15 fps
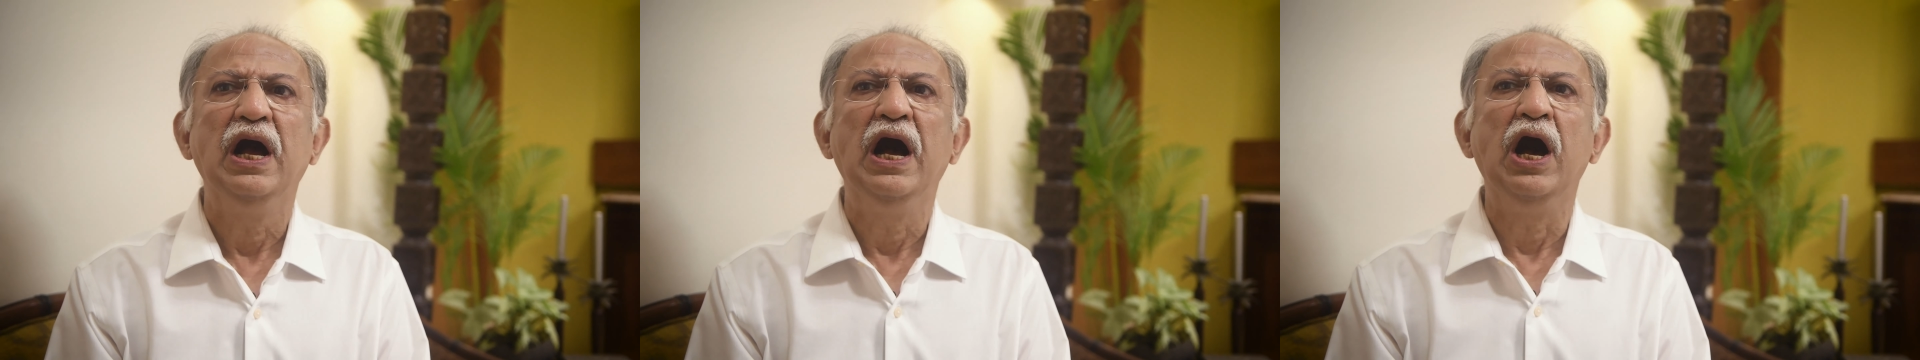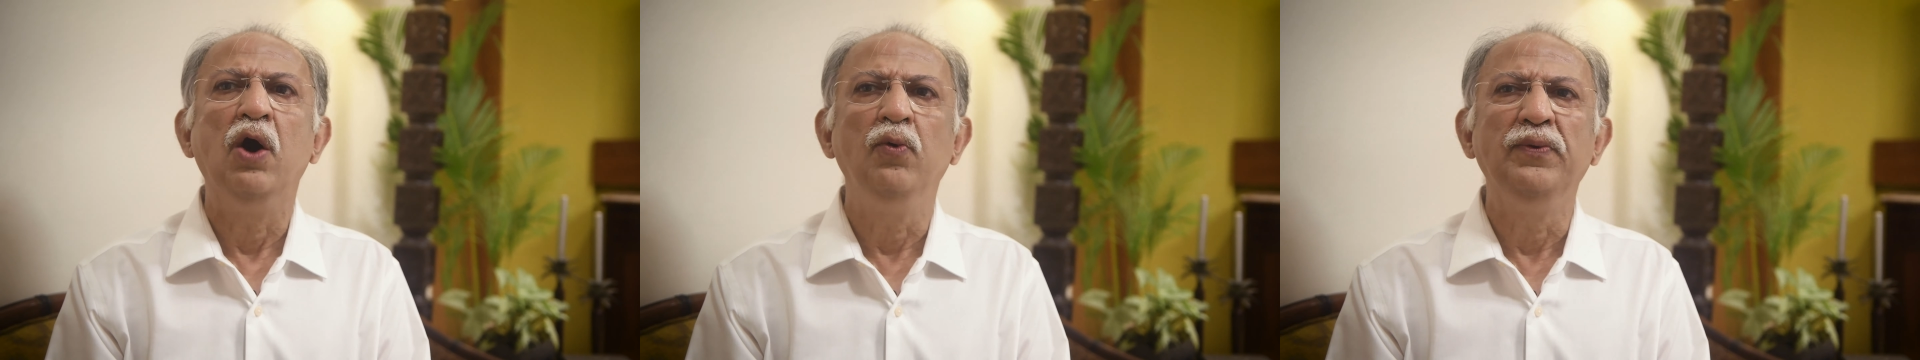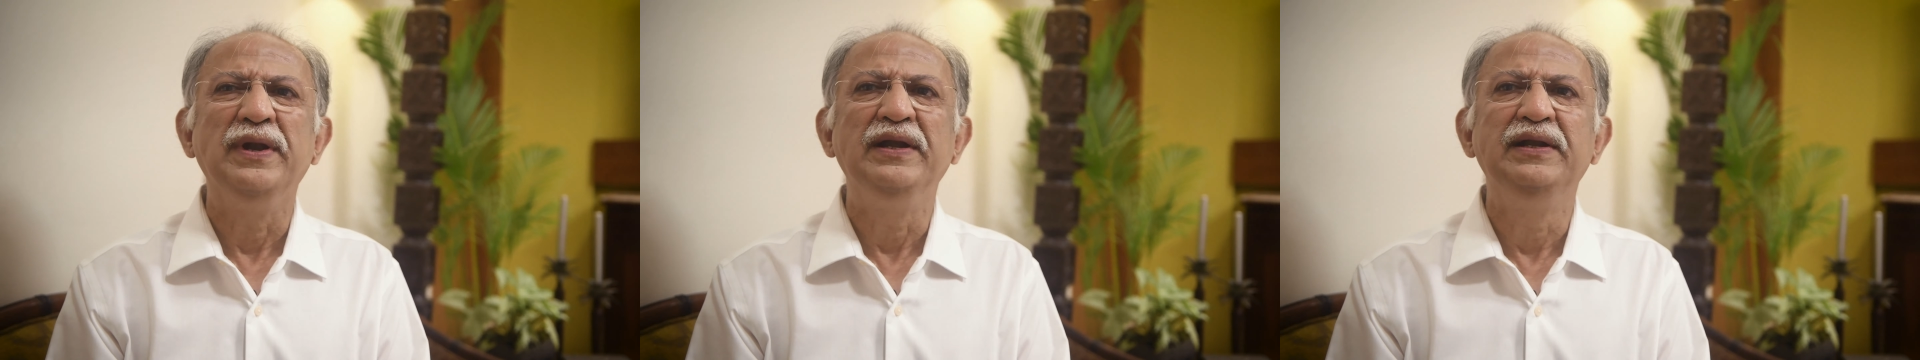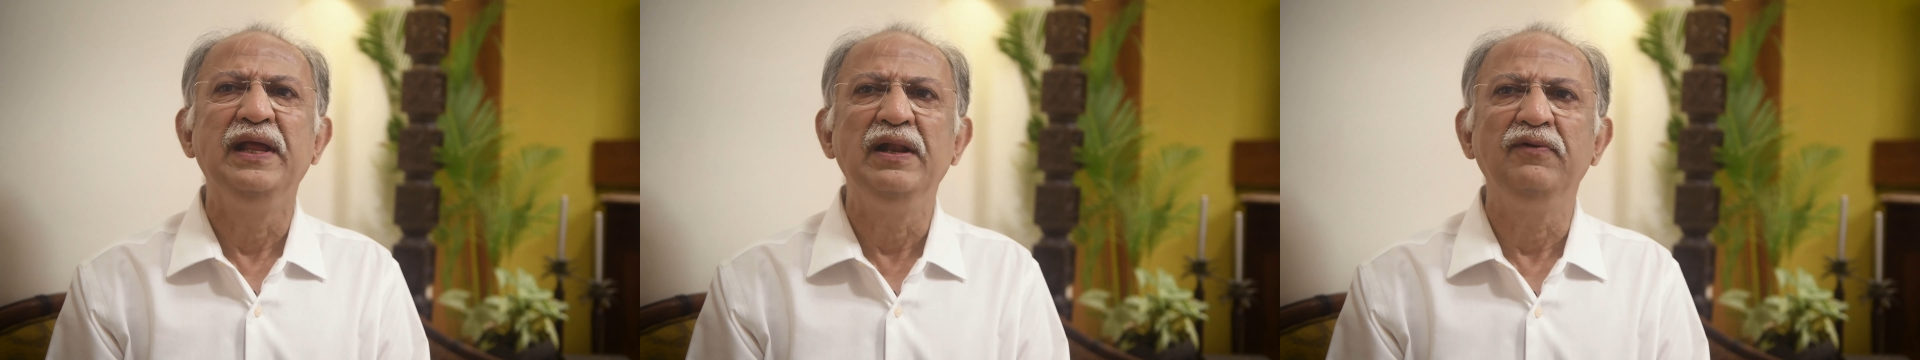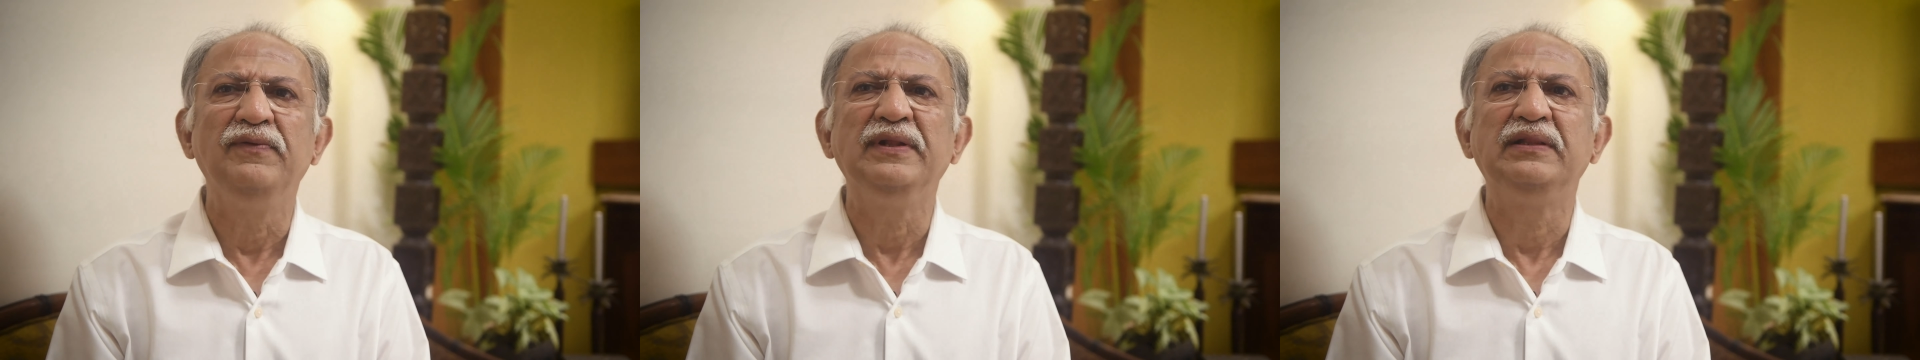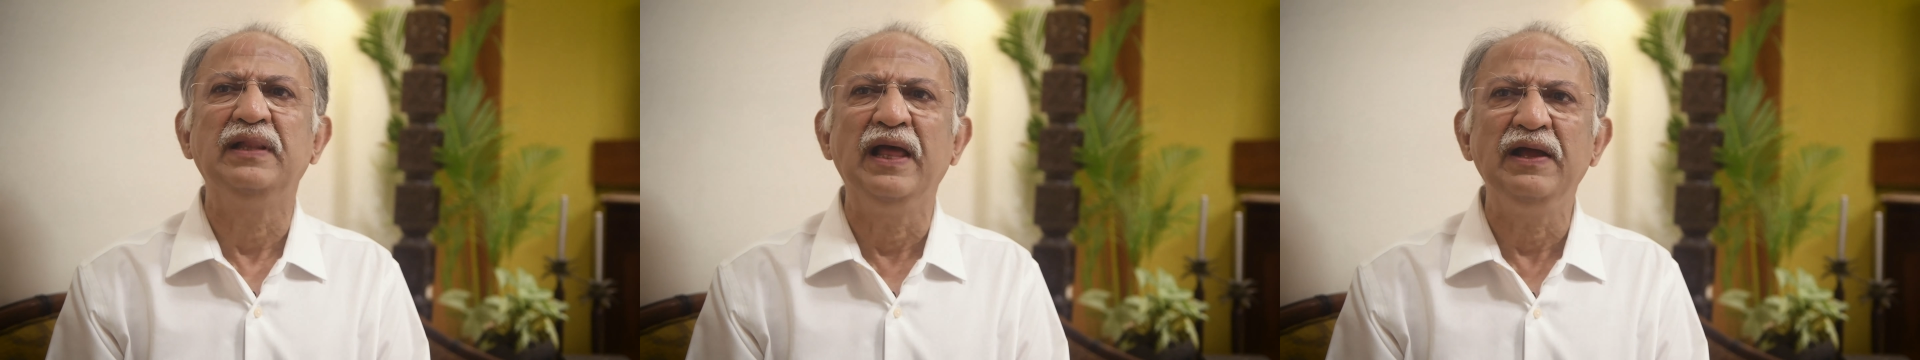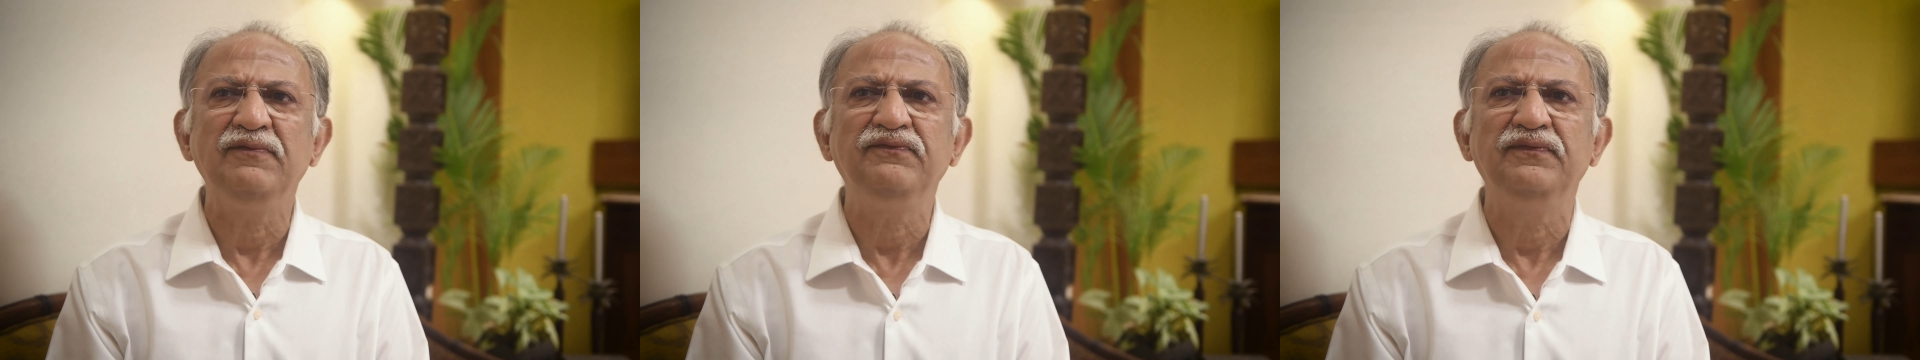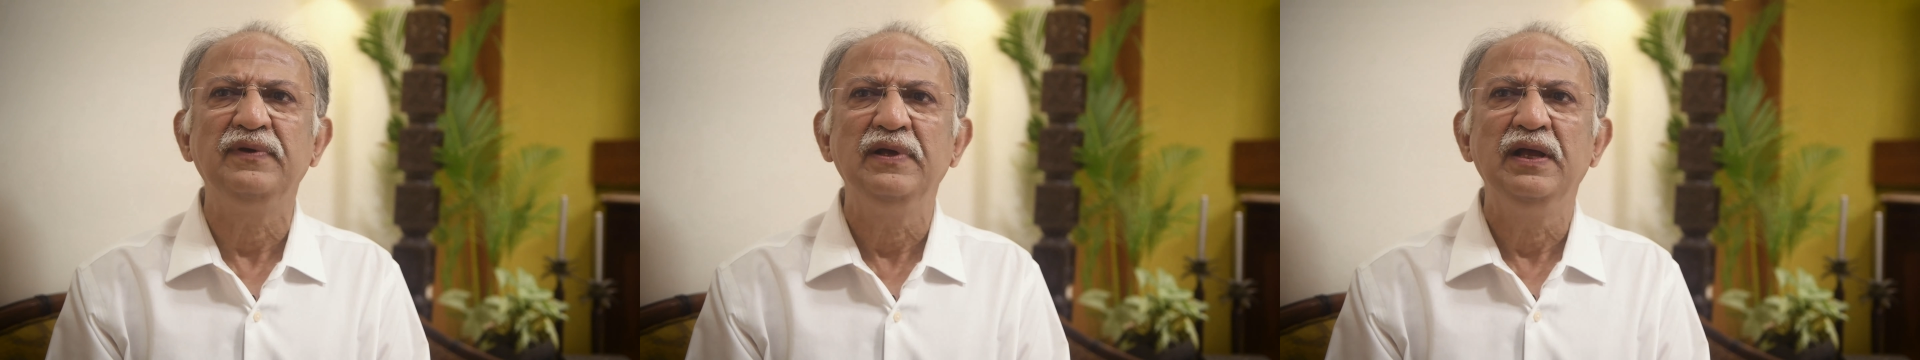How we deal with
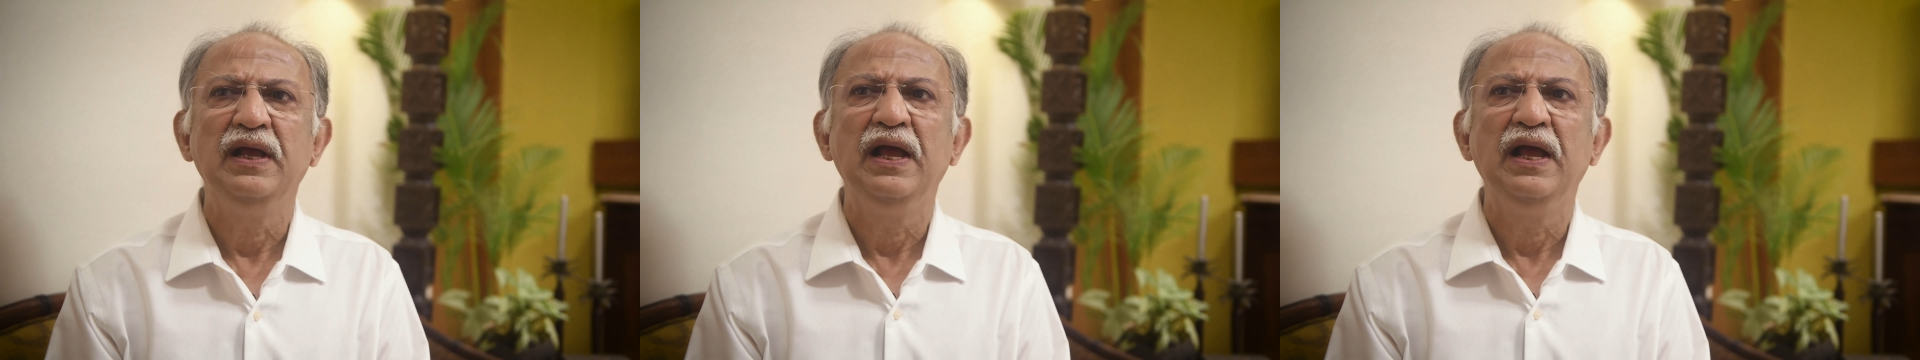life